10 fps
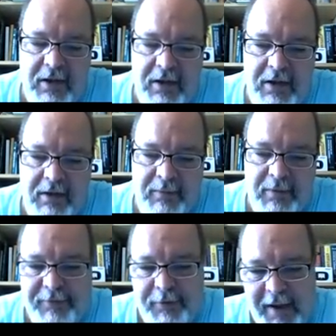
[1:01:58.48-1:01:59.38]
uh,
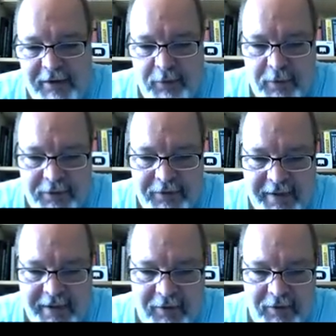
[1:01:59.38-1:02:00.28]
if you actually wanted to
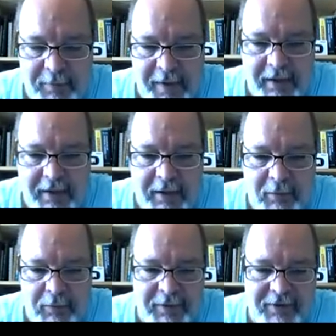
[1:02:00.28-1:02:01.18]
take out the mega, it
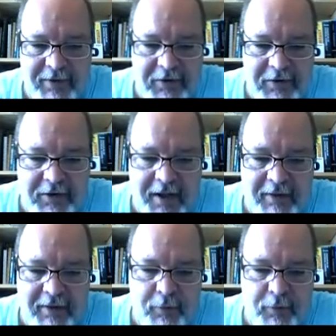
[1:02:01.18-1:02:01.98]
would be 10 to the 9th,